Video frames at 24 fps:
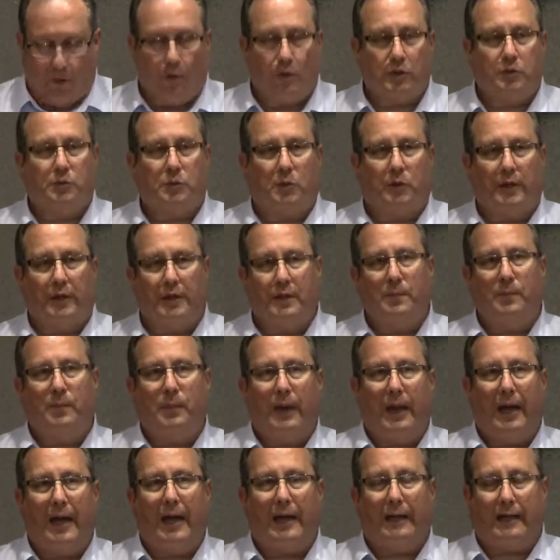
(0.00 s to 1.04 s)
which will
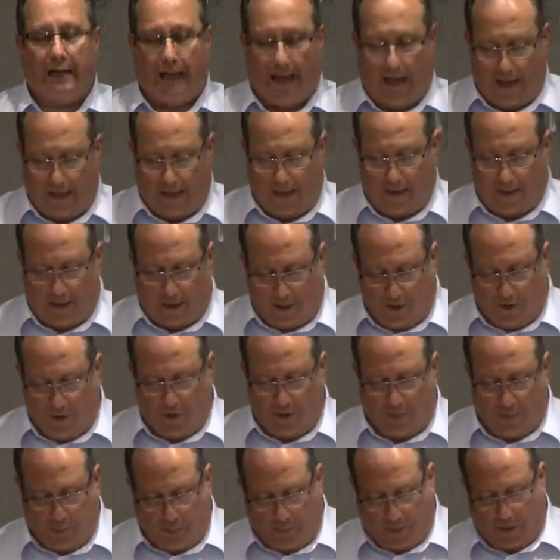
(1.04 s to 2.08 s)
impact and
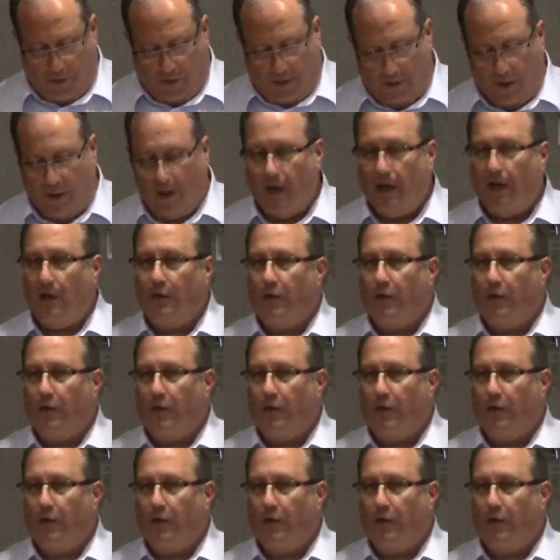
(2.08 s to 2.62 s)
underpin